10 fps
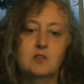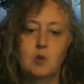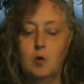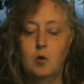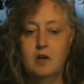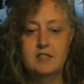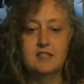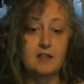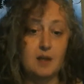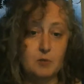or
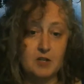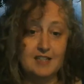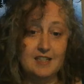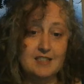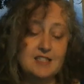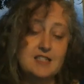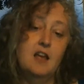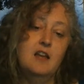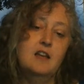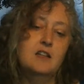celebrities.
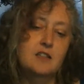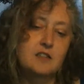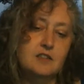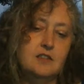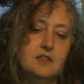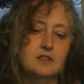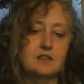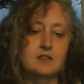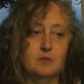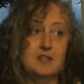
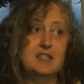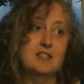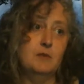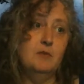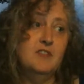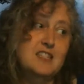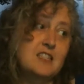I mean, some of us